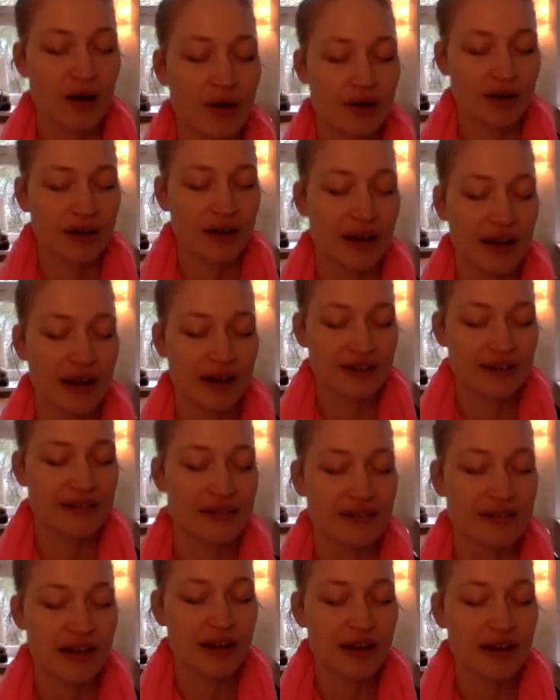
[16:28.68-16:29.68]
Okay,
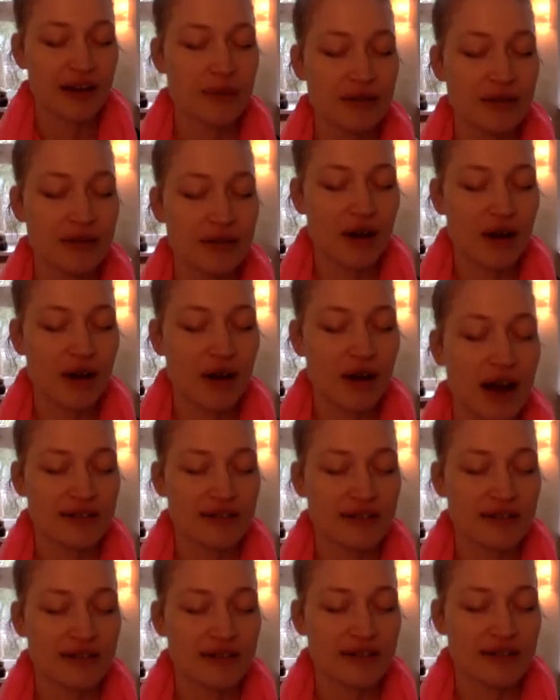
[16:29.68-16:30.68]
stay with your
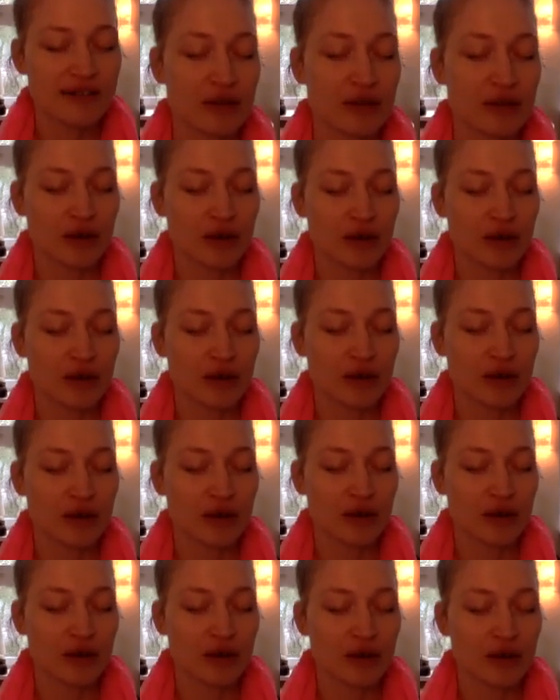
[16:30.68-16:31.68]
eyes
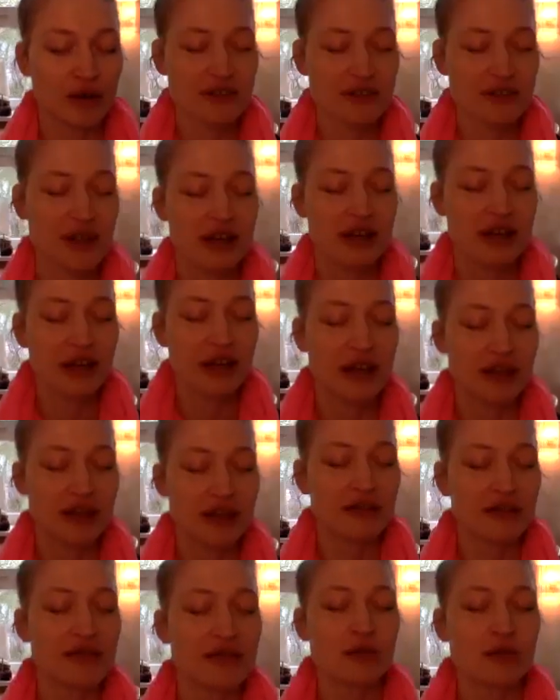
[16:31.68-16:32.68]
closed. If you
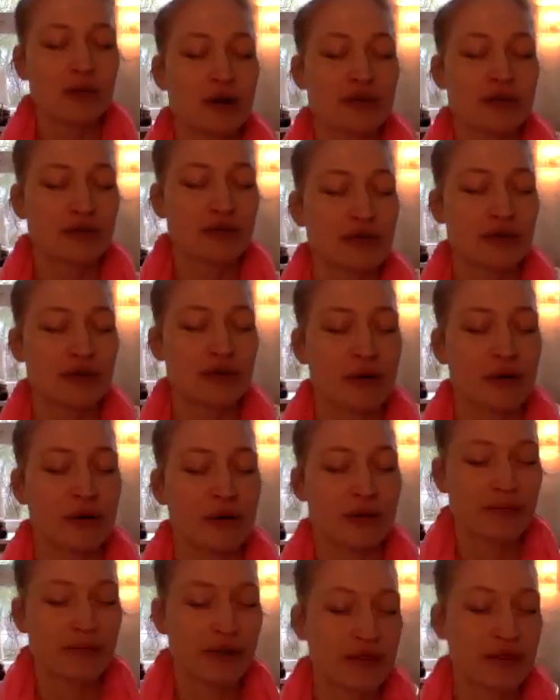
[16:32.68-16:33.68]
want to follow
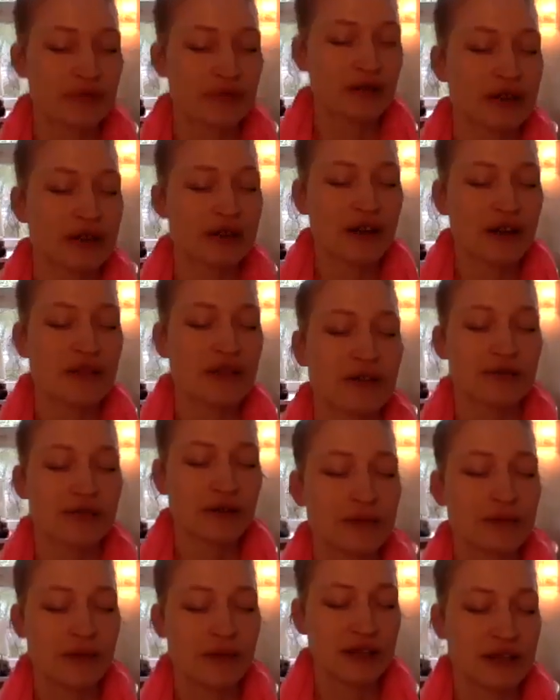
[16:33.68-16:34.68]
me for another few
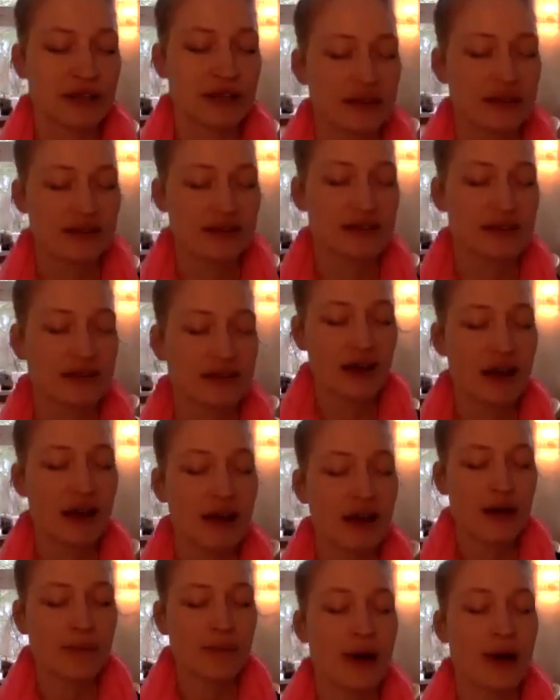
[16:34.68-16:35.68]
minutes,
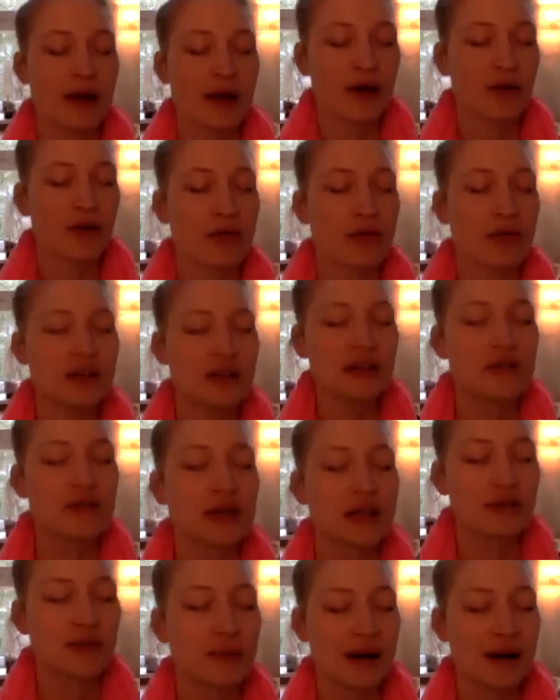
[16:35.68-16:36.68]
my only
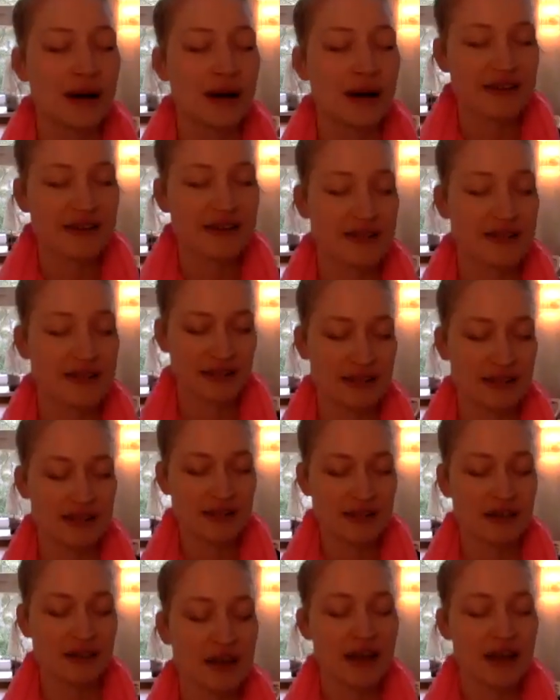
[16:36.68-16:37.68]
request
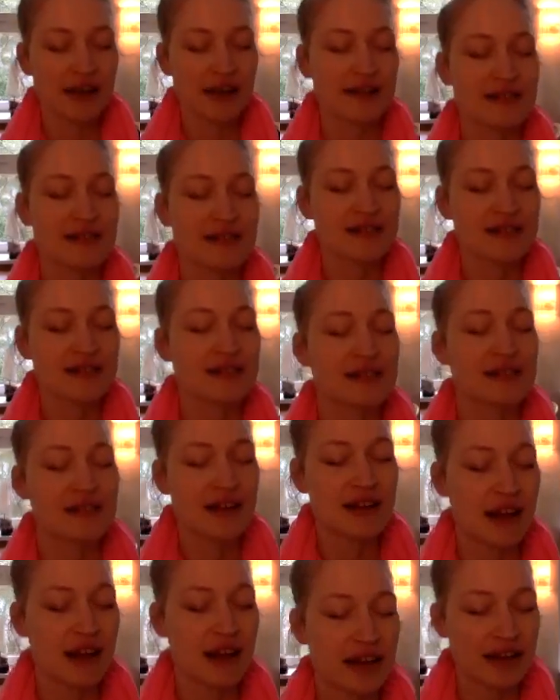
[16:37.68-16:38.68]
is
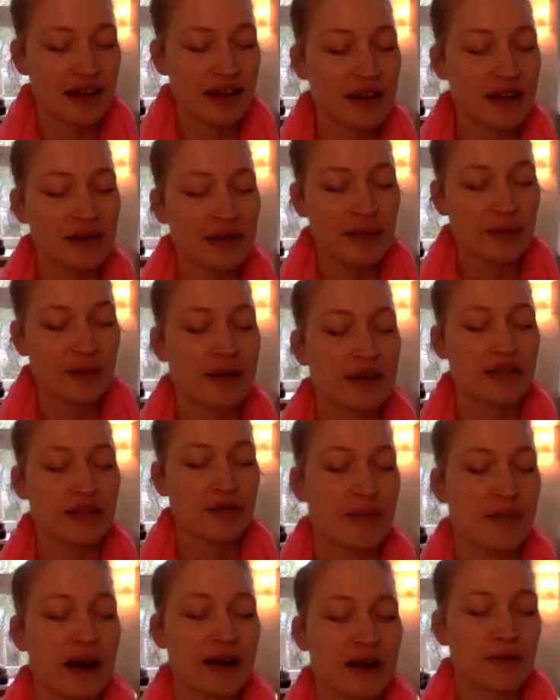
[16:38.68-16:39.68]
stay with
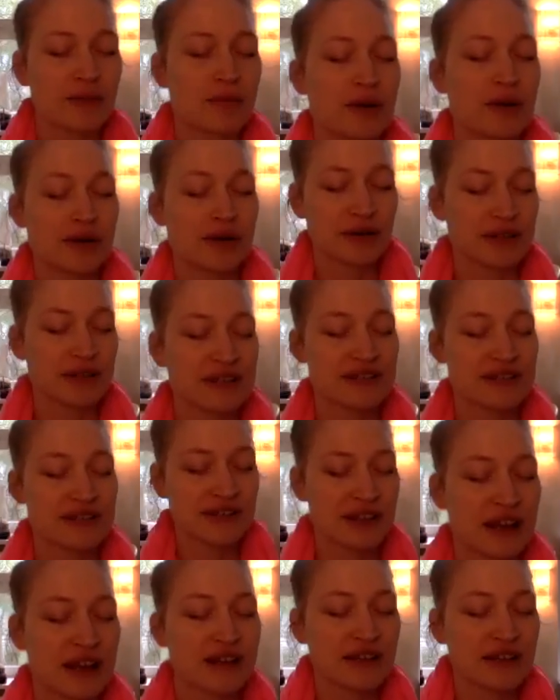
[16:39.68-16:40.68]
my words
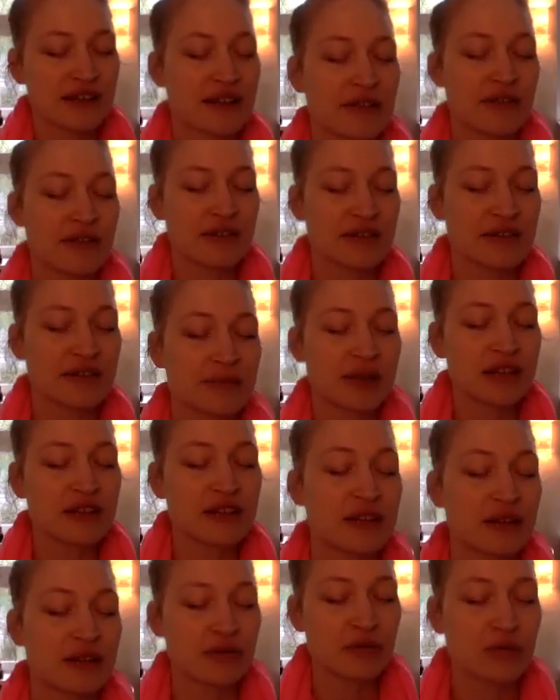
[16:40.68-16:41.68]
and in this
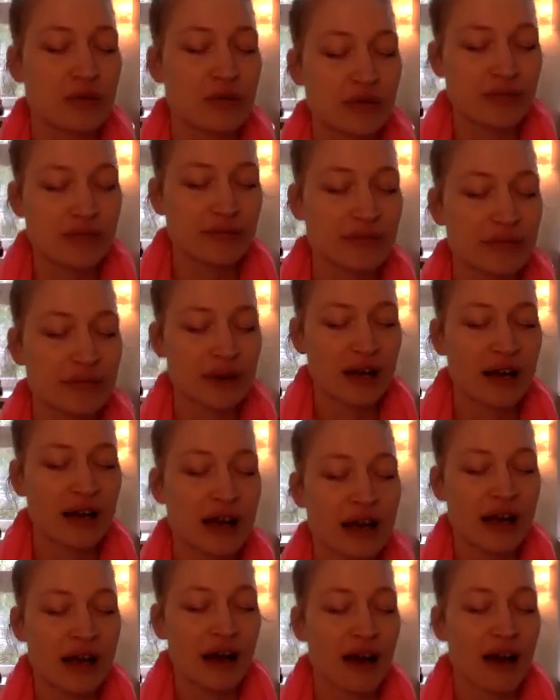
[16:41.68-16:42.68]
meeting room
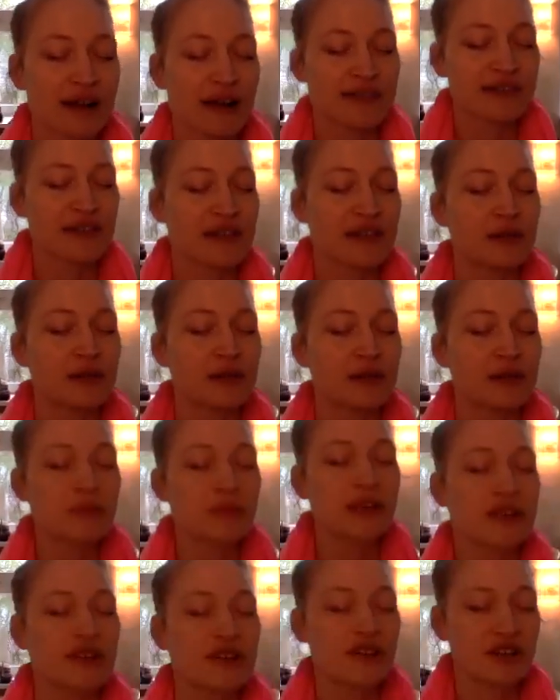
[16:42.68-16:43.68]
until we are
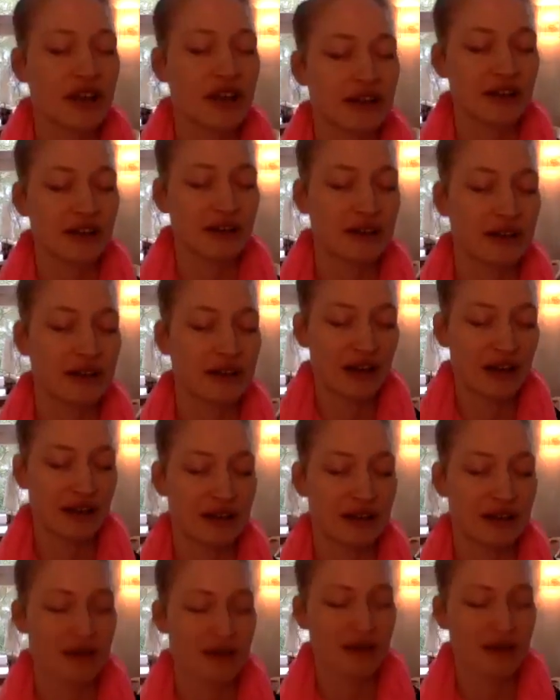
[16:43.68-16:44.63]
shaking again.